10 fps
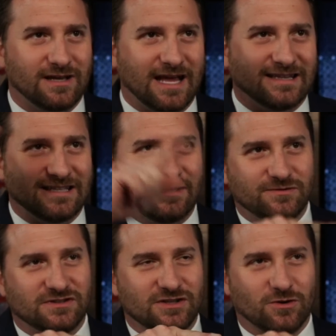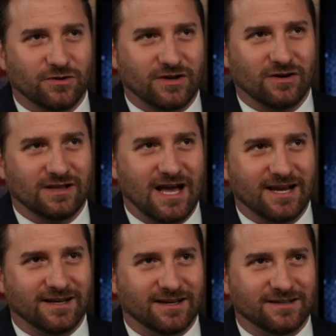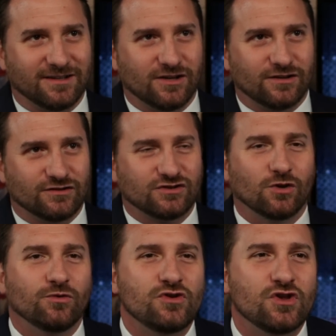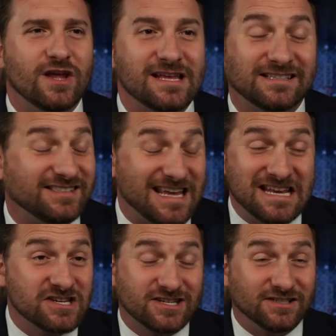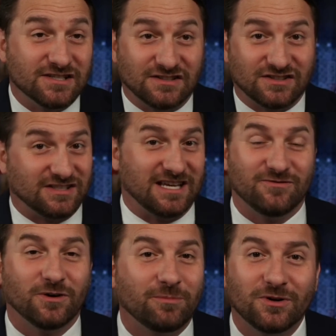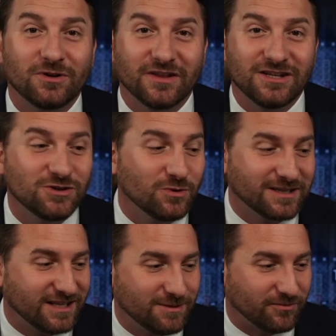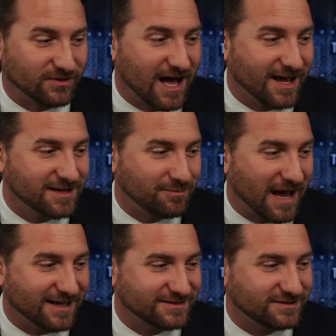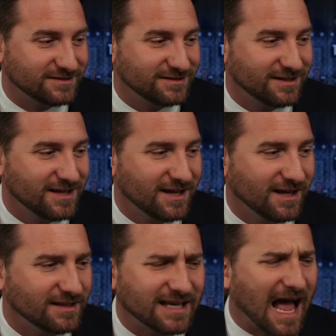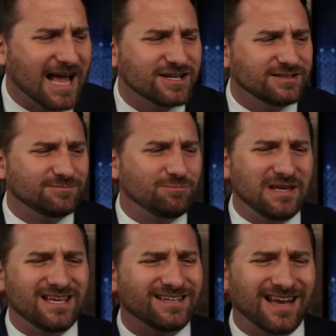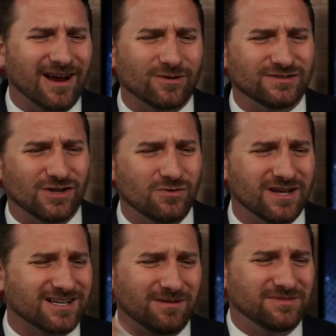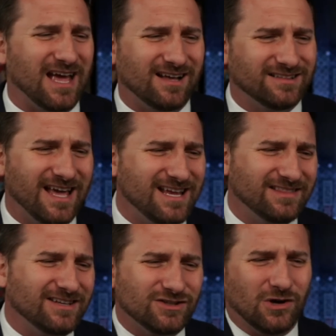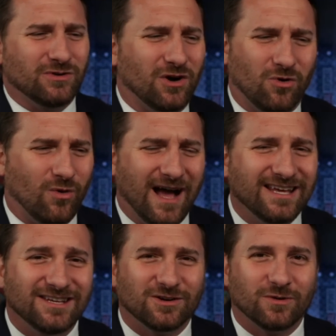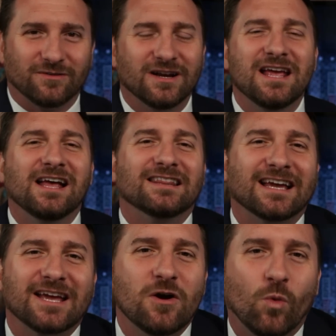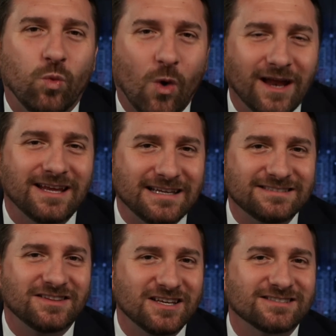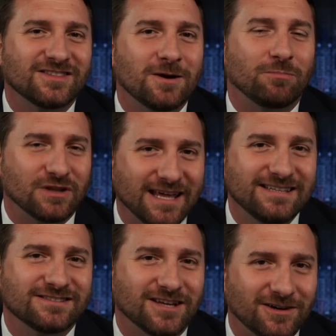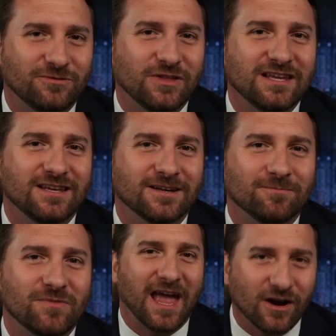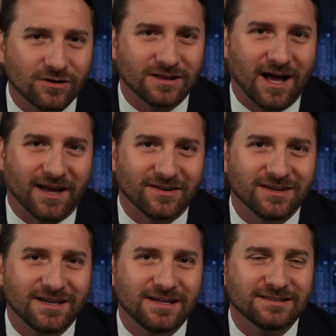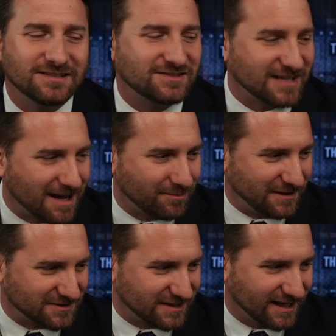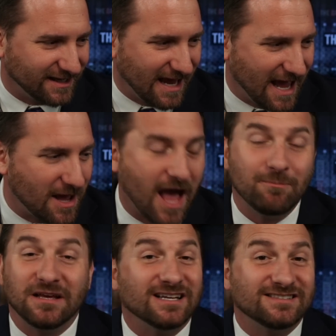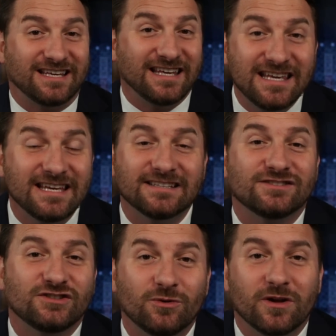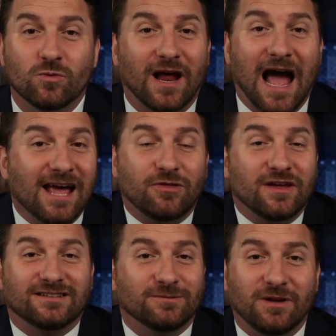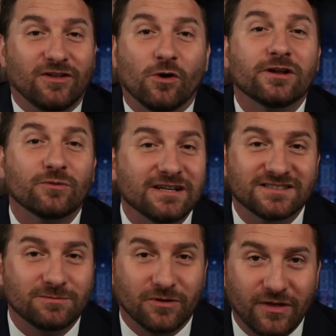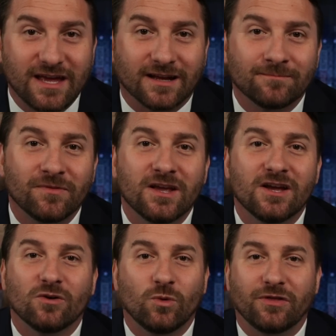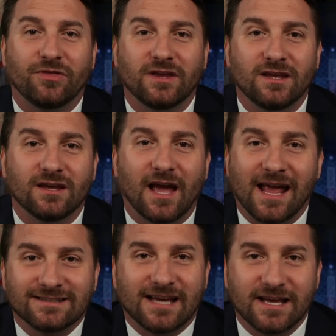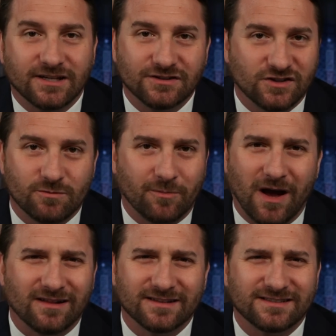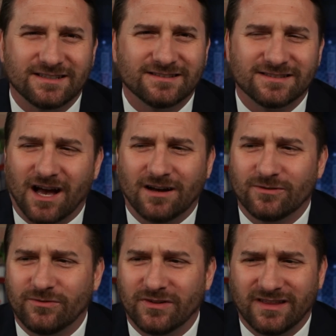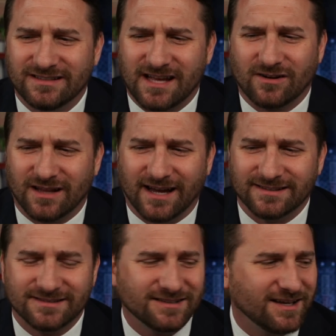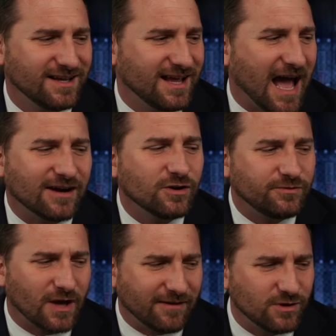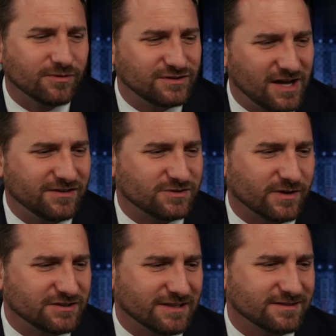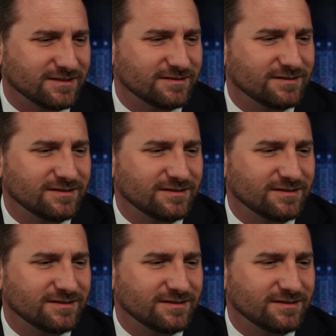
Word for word: and lives in North Carolina. So it's inconceivable that you would keep flying past. Like, I could be in Arizona, come to LA, and then go to Hawaii or whatever. Like, what is this, the place of the airline to stop this kid? Because he is doing what I think to be the only reasonable thing with the anti-consumer policies of these airlines. I don't know if have you ever done this, Francesca?